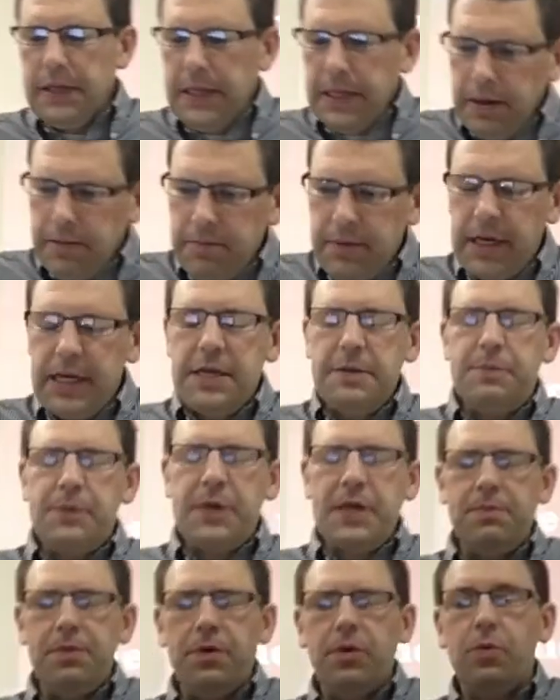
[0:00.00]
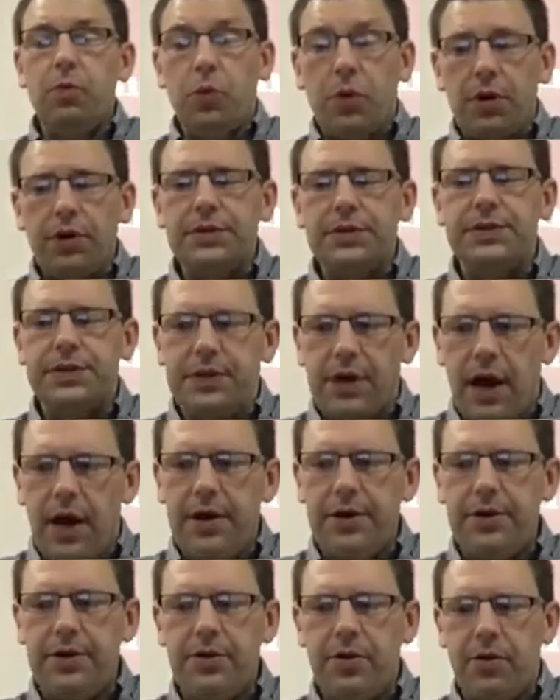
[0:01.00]
Many people were
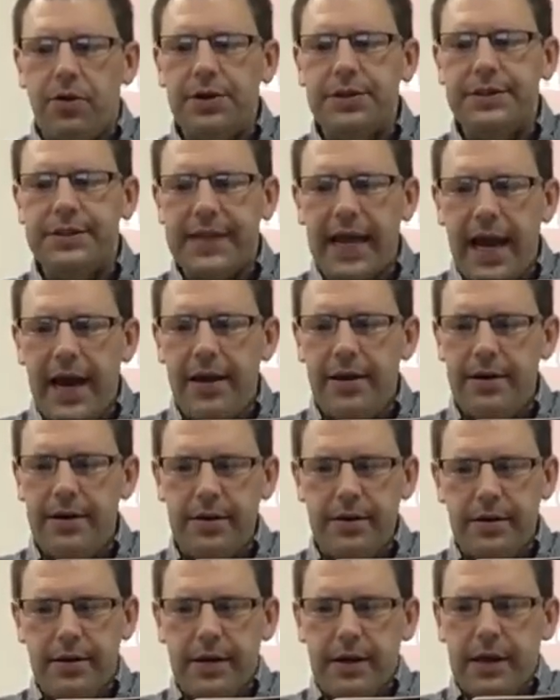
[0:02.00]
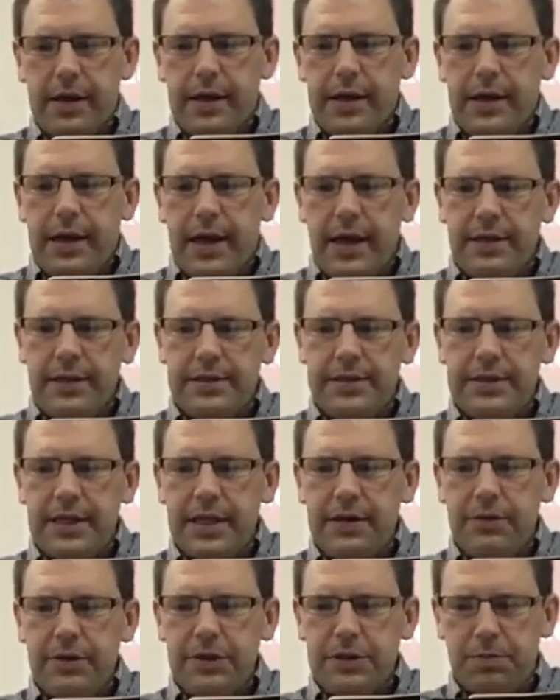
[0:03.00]
slaughtered or scattered, and the
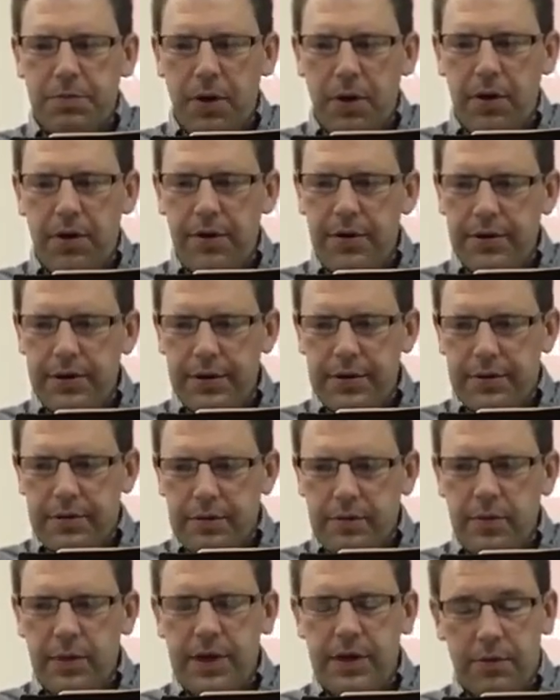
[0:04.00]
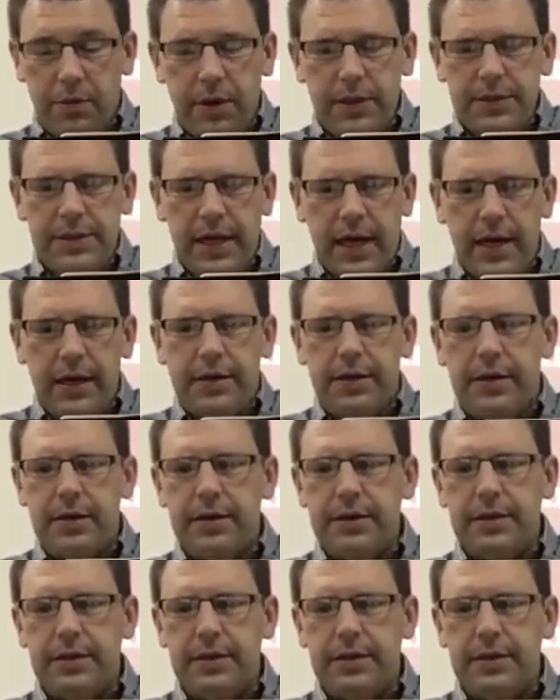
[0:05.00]
city was burned when it was conquered in